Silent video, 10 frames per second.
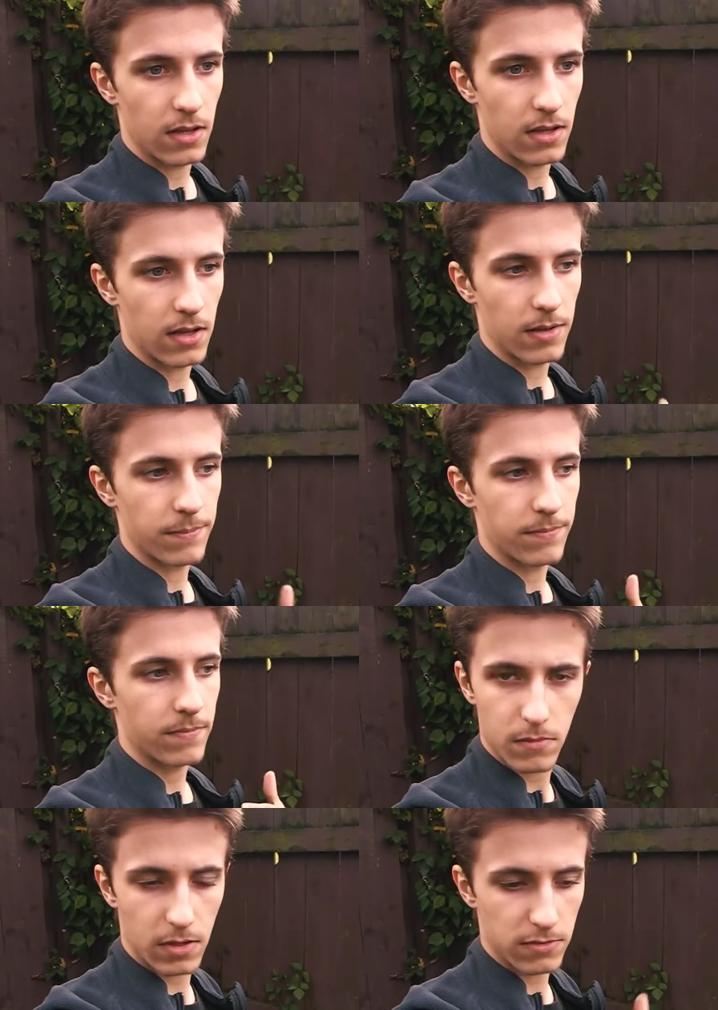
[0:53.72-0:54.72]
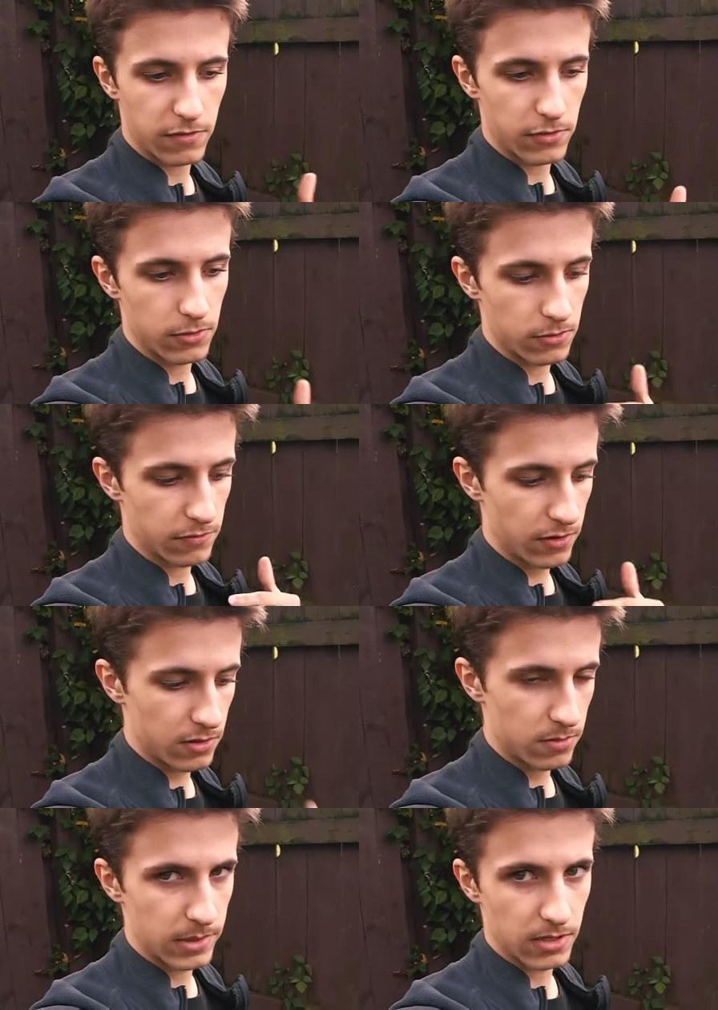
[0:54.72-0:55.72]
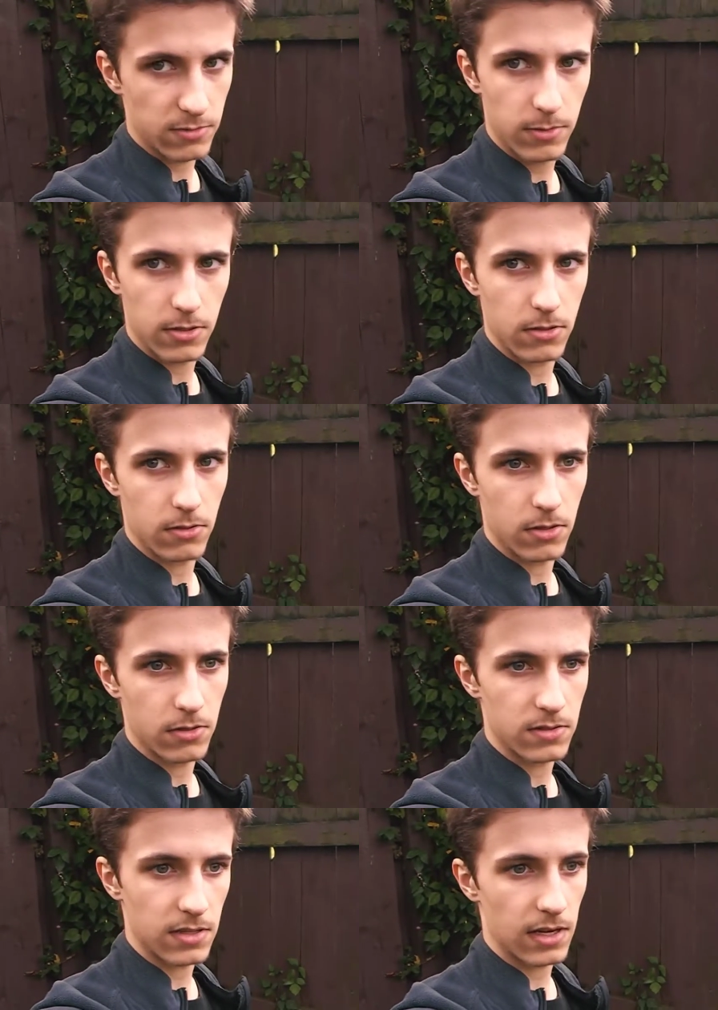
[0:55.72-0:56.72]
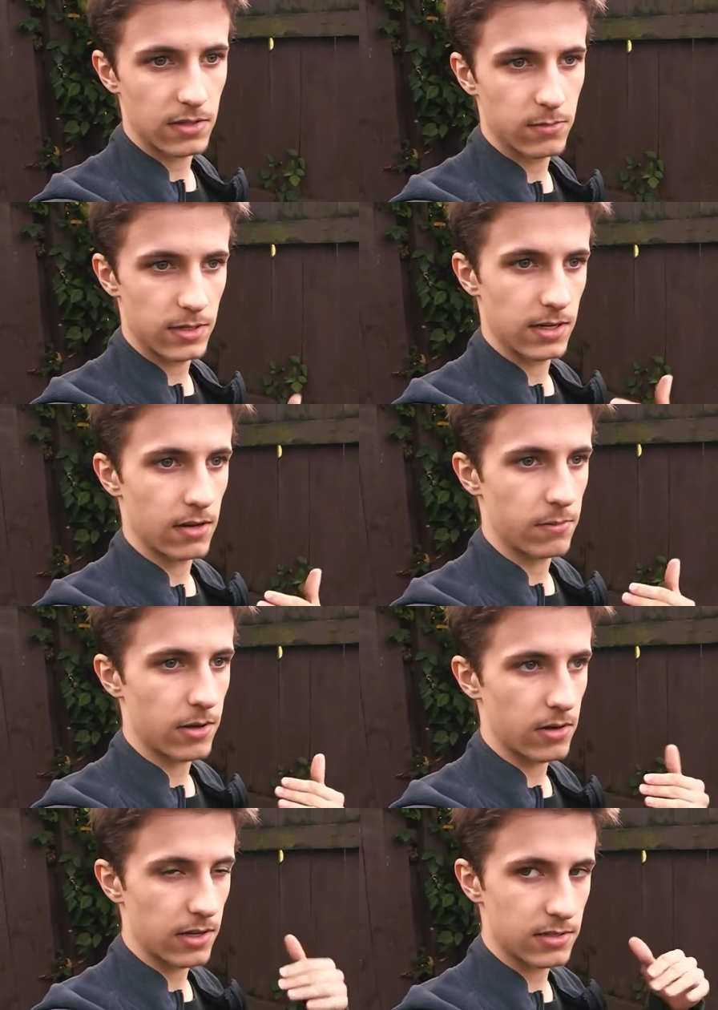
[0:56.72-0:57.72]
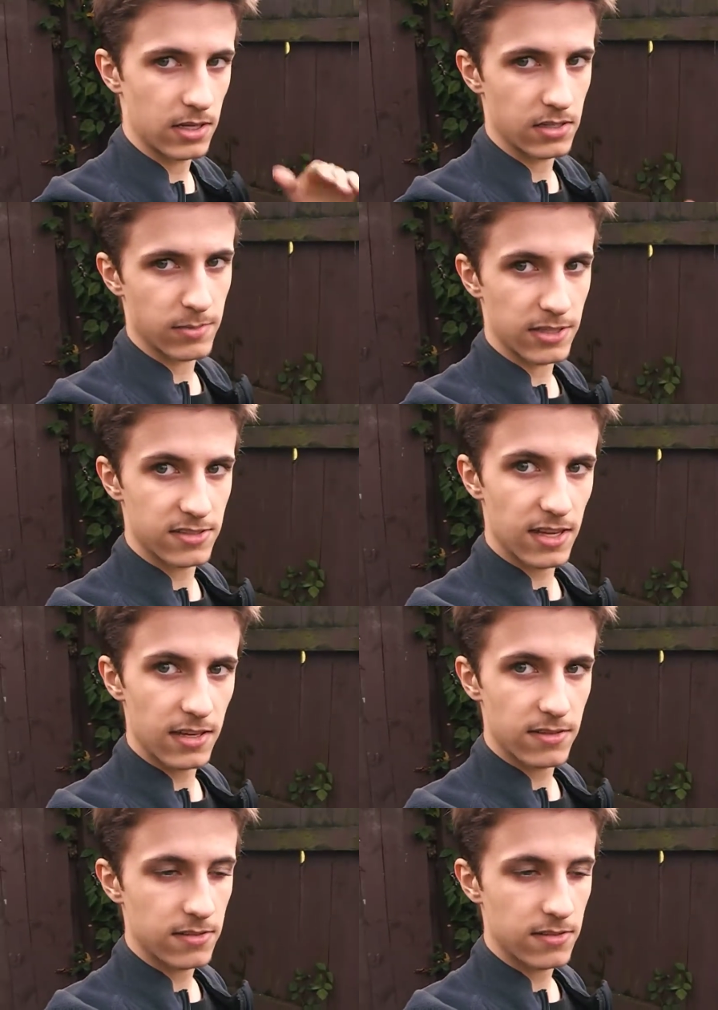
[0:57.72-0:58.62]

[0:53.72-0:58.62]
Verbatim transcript: Um, also, if you're following me on Twitter, you'll notice that I tweeted out about a change of my site.